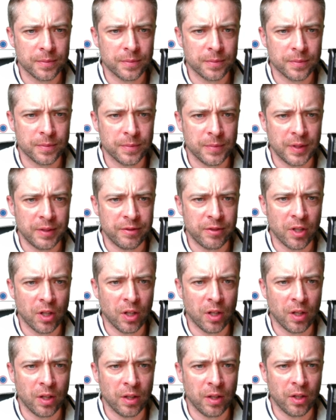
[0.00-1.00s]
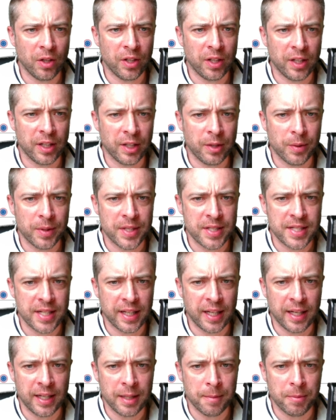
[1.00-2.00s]
We've got a lot of liquidity
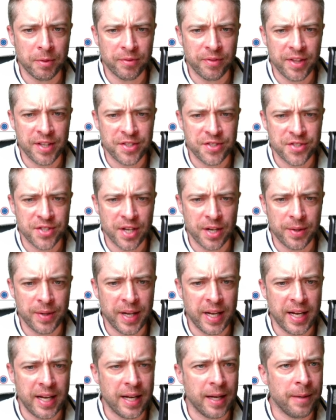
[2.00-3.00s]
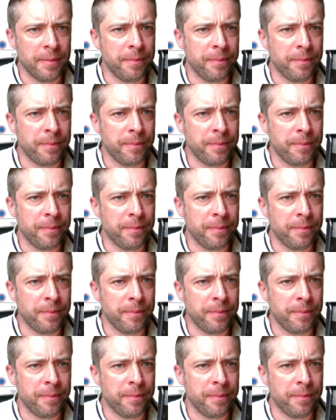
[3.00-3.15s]
line above this zone here.